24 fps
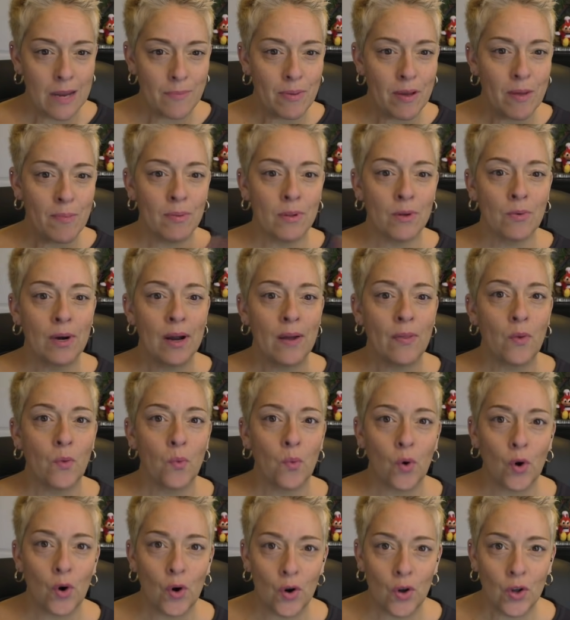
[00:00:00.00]
people around the
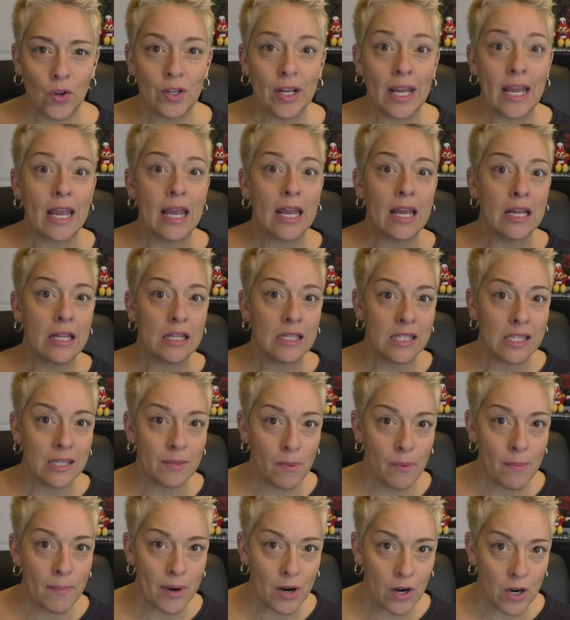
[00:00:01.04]
world and
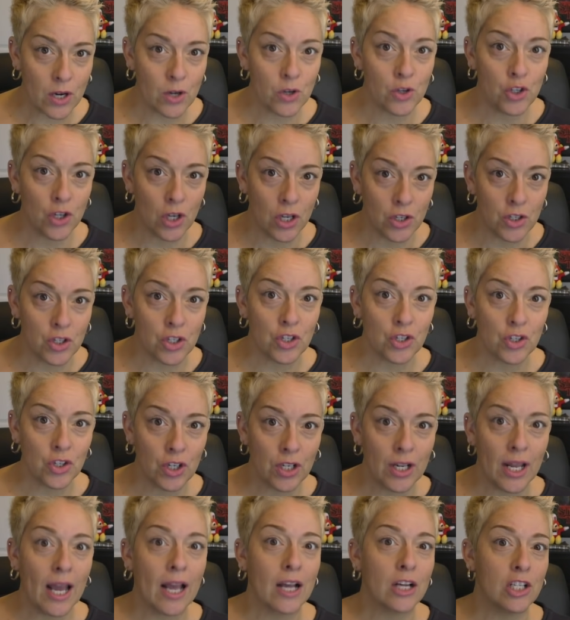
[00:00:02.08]
some American judges are
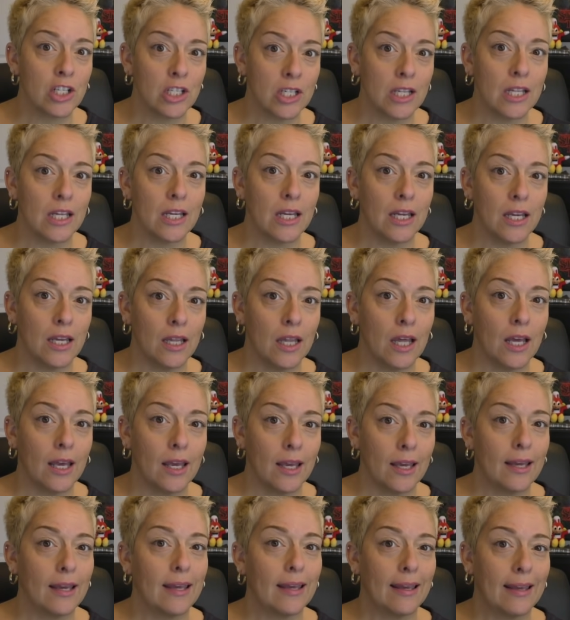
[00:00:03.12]
gonna actually
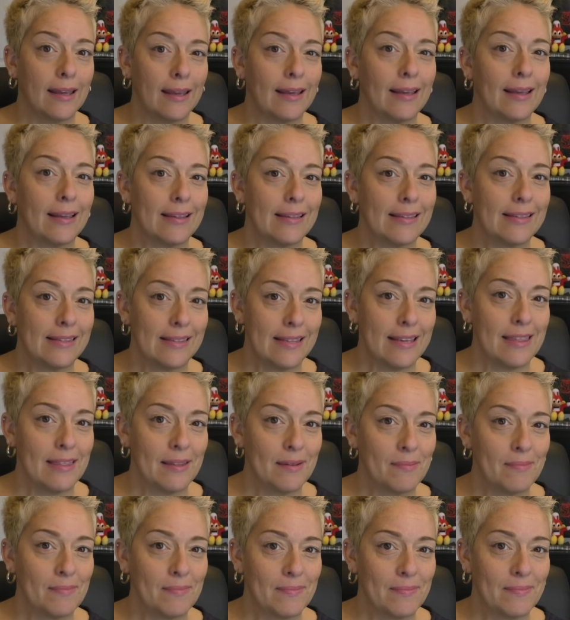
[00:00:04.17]
like see
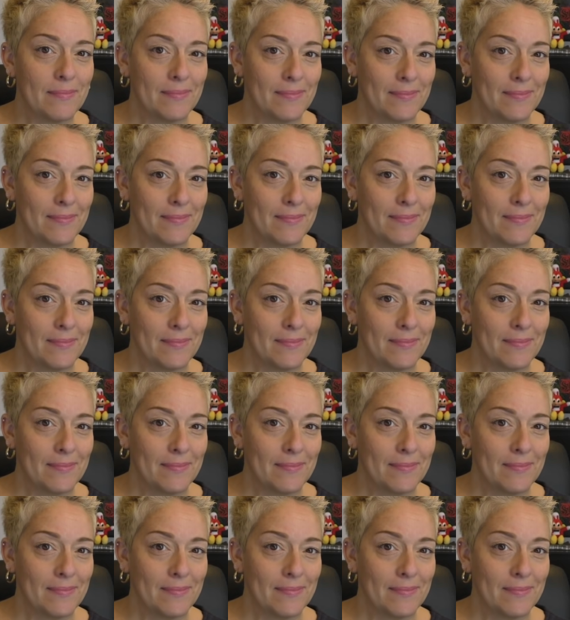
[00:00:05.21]
them.